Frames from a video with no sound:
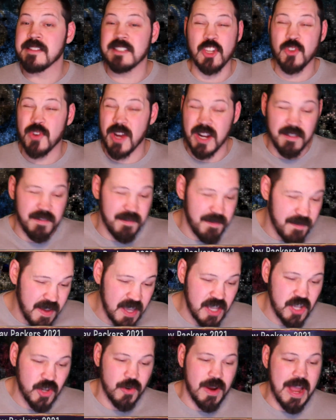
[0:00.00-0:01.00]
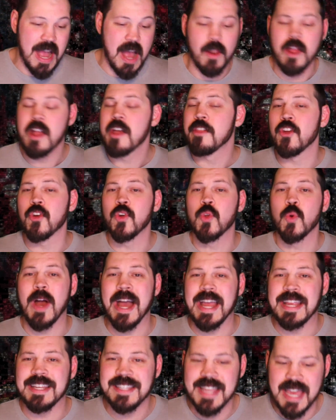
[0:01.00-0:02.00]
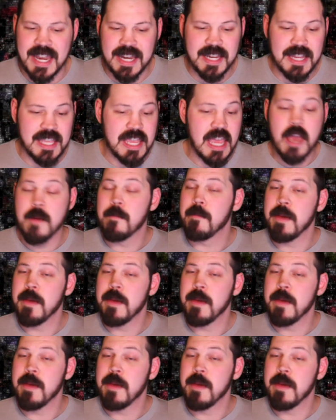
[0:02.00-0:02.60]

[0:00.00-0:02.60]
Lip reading: as they try to figure out their new identity,